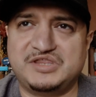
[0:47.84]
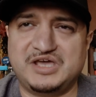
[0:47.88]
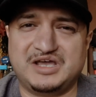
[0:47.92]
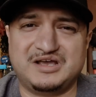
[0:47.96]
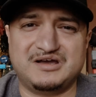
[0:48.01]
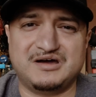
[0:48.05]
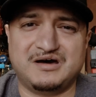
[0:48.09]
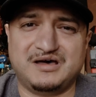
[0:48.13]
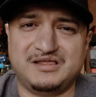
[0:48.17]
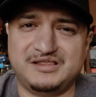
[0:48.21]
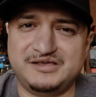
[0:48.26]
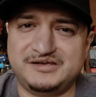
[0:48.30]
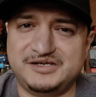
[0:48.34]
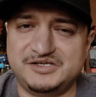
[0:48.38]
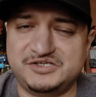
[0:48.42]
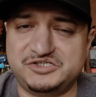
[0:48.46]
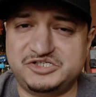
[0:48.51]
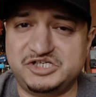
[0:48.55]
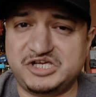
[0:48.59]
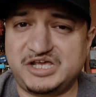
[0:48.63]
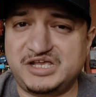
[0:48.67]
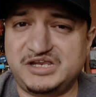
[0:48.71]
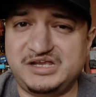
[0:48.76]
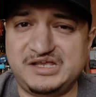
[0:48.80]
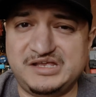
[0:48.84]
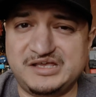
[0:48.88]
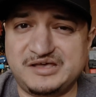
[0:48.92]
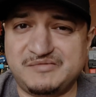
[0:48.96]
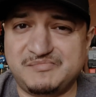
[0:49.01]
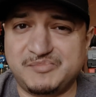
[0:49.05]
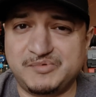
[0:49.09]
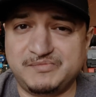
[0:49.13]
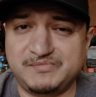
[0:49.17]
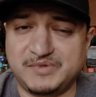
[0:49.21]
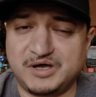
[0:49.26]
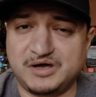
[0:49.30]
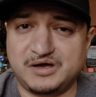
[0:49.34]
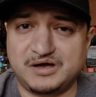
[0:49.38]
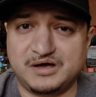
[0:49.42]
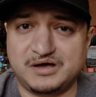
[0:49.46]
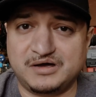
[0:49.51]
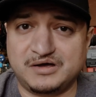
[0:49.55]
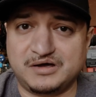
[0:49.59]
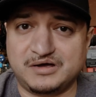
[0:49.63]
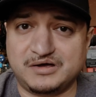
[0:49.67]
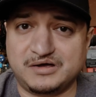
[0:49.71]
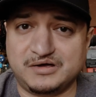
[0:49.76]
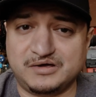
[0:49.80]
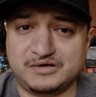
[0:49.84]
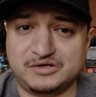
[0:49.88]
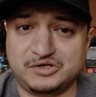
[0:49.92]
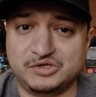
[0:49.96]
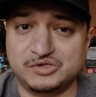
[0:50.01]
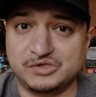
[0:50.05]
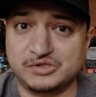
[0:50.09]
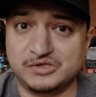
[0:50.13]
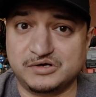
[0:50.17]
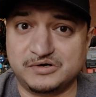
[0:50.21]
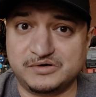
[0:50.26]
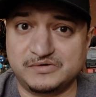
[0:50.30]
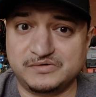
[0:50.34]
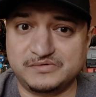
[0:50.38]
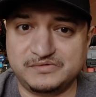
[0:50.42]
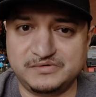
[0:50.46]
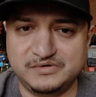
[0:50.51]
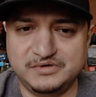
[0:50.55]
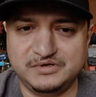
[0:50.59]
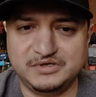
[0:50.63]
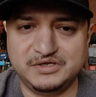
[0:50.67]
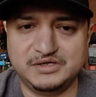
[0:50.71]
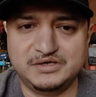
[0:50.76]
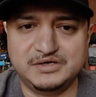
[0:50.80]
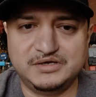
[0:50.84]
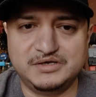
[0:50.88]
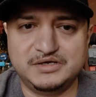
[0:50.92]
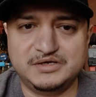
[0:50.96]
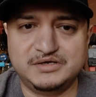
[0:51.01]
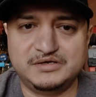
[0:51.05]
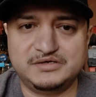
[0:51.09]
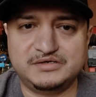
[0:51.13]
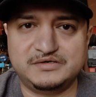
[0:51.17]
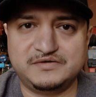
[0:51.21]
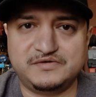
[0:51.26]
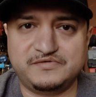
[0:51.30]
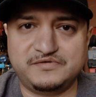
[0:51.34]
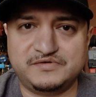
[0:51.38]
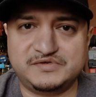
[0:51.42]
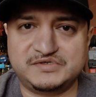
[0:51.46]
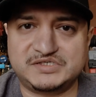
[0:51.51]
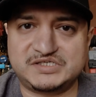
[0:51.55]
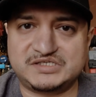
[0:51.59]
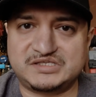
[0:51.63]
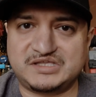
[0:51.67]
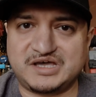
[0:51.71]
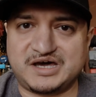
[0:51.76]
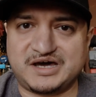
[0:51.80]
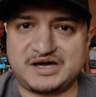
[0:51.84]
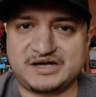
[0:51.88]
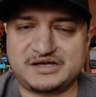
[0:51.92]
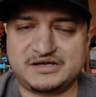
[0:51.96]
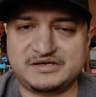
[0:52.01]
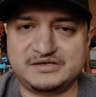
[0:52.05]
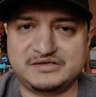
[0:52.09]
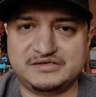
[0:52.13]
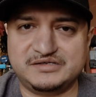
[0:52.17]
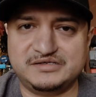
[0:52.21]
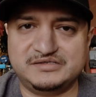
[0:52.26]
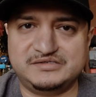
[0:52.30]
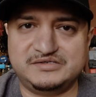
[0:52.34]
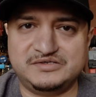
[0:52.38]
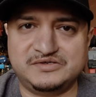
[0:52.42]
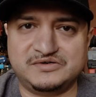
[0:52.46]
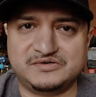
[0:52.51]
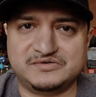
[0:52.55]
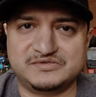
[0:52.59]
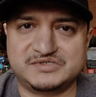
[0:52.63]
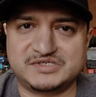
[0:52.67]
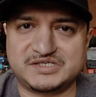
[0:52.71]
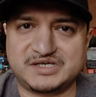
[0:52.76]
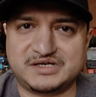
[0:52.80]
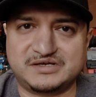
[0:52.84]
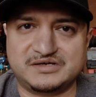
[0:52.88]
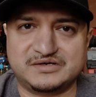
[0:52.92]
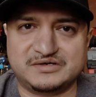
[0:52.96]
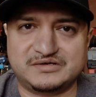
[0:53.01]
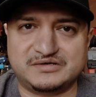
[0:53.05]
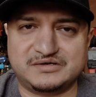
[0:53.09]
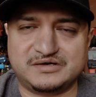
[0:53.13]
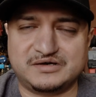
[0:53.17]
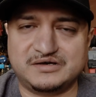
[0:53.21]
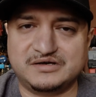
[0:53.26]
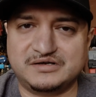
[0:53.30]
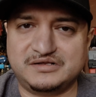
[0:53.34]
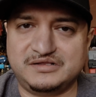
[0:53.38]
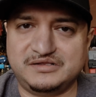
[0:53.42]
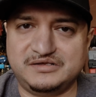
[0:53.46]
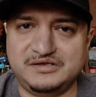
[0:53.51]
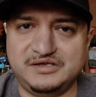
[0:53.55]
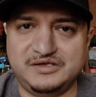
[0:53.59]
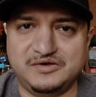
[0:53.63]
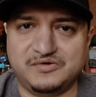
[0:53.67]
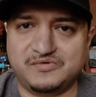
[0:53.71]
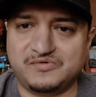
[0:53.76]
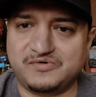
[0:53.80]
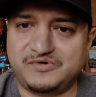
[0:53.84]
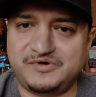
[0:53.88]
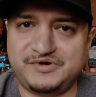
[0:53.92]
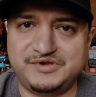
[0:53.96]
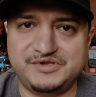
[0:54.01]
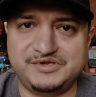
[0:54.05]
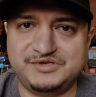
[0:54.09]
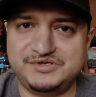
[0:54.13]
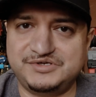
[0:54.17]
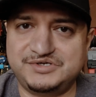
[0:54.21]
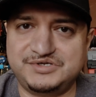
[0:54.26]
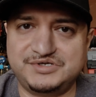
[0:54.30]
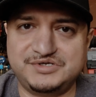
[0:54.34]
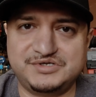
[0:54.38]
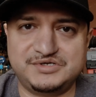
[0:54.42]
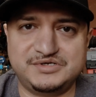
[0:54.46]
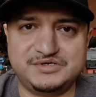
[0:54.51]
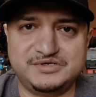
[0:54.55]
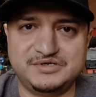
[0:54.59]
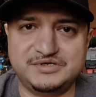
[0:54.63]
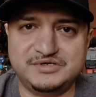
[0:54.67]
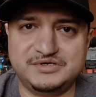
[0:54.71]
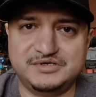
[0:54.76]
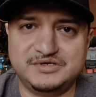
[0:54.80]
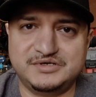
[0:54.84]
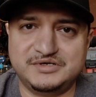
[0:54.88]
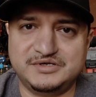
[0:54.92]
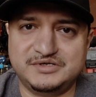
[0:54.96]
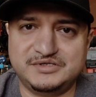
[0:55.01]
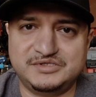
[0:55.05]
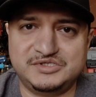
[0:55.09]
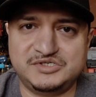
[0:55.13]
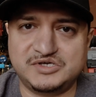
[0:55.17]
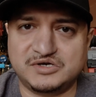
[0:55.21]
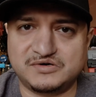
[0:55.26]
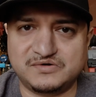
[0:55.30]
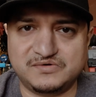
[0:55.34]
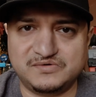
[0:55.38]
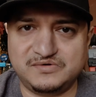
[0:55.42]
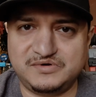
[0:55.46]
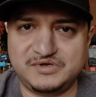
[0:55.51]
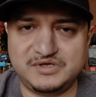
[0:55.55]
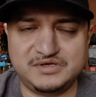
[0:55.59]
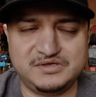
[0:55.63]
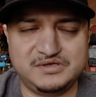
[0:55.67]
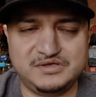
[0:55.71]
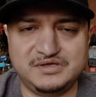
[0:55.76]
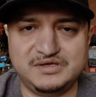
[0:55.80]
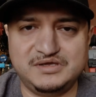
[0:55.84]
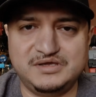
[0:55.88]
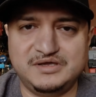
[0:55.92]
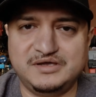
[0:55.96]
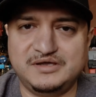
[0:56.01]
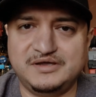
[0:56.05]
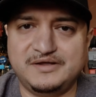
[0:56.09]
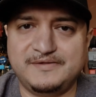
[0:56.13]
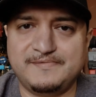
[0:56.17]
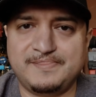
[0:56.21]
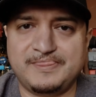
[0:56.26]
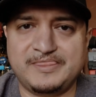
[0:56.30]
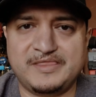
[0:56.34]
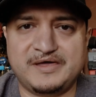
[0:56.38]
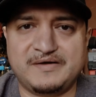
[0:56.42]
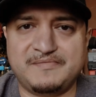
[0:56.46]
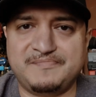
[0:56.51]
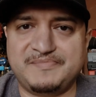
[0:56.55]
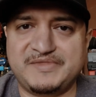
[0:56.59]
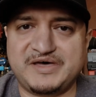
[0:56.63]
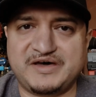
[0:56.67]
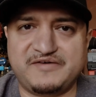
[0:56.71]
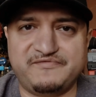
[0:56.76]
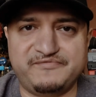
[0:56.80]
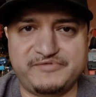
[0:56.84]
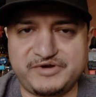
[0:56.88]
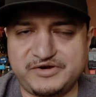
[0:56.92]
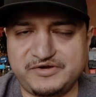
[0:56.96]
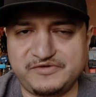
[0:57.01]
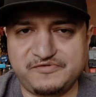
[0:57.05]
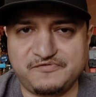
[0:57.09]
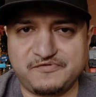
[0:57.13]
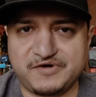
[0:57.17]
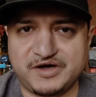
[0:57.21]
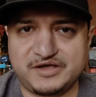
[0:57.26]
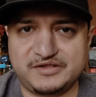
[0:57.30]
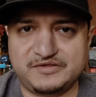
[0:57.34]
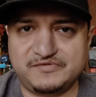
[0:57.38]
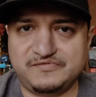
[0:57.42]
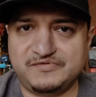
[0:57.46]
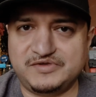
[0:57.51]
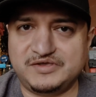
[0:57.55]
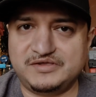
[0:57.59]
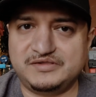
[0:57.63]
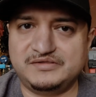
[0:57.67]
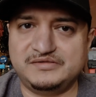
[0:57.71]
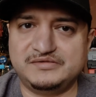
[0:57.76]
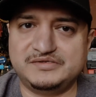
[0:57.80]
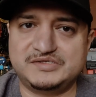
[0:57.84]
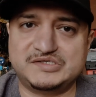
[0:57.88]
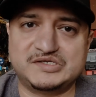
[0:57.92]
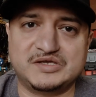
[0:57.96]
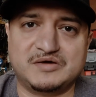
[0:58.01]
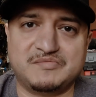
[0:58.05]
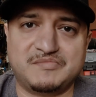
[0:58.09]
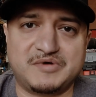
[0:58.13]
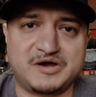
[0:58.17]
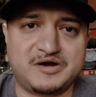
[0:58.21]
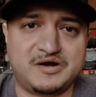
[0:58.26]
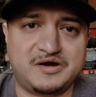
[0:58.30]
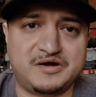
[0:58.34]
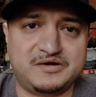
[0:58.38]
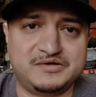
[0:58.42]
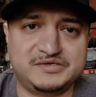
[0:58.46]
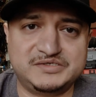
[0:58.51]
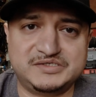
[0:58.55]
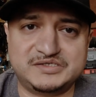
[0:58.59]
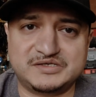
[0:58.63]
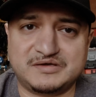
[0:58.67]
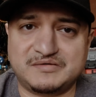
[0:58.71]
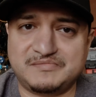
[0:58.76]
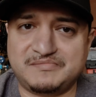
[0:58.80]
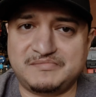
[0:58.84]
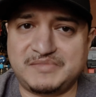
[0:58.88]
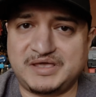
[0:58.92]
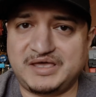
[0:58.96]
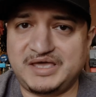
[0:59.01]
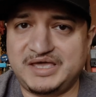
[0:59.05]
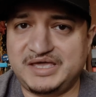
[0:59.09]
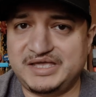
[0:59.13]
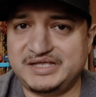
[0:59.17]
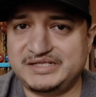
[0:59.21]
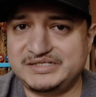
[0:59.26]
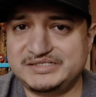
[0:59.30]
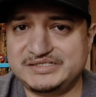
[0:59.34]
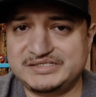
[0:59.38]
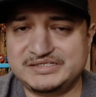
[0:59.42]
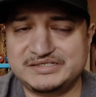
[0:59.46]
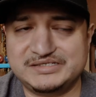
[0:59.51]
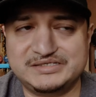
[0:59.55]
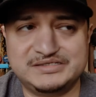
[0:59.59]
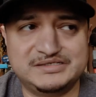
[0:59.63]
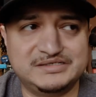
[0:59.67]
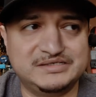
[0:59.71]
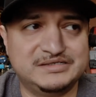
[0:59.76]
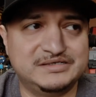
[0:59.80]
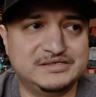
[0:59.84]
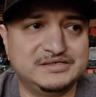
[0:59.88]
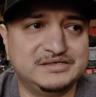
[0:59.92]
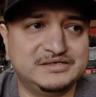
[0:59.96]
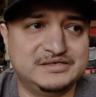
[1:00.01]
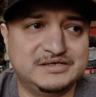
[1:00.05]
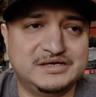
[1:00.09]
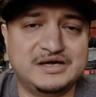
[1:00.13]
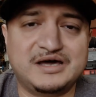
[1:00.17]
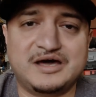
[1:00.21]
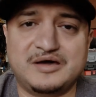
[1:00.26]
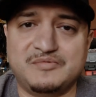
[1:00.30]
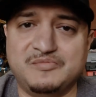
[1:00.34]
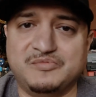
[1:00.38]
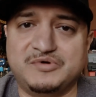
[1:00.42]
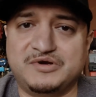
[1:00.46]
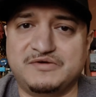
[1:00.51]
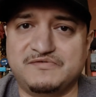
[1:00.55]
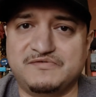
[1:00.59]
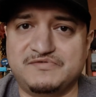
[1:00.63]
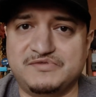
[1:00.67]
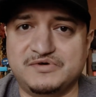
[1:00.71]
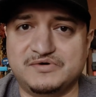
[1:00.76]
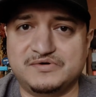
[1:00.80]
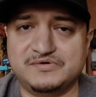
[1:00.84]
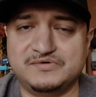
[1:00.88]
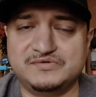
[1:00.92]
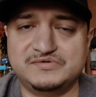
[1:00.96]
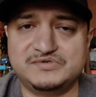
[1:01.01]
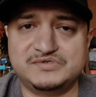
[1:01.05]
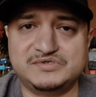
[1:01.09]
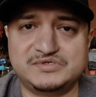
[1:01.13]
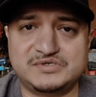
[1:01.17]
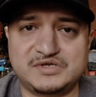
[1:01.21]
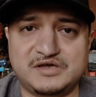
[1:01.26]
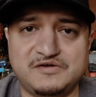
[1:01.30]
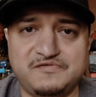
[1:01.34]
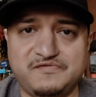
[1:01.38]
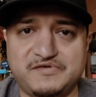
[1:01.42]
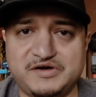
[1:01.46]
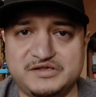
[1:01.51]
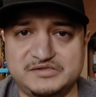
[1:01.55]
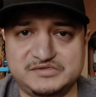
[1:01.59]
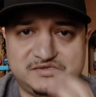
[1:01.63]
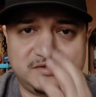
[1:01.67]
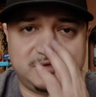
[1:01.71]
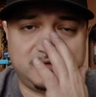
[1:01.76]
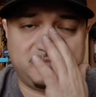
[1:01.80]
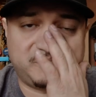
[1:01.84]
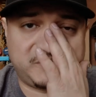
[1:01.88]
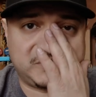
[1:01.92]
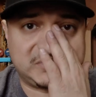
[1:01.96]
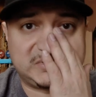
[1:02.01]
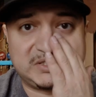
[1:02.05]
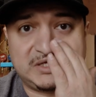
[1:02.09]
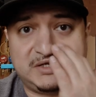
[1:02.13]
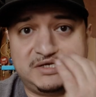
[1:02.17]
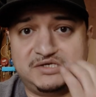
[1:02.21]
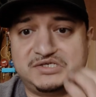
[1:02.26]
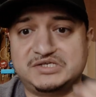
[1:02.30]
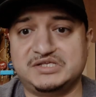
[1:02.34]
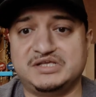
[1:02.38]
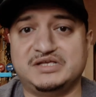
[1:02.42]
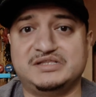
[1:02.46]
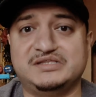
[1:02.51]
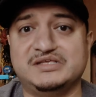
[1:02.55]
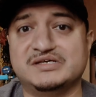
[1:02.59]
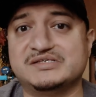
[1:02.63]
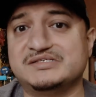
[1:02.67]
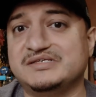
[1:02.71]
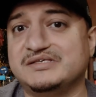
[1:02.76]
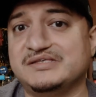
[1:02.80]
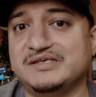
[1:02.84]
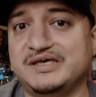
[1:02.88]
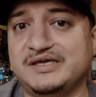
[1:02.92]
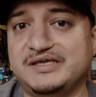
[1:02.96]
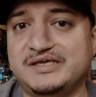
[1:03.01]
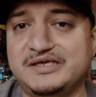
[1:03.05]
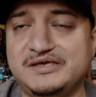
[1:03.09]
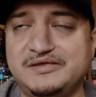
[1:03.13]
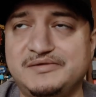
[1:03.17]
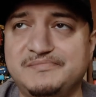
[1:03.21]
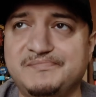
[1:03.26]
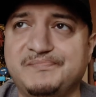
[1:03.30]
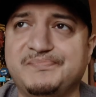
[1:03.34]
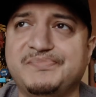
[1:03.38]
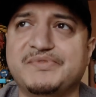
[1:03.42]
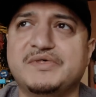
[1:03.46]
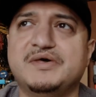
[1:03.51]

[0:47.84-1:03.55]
they call it a JDM glow stock. You know, it's like a ugly orange tone. I'm not very fond of it. Some are, some ain't. I'm one of those. I fall into the percentage that doesn't like it.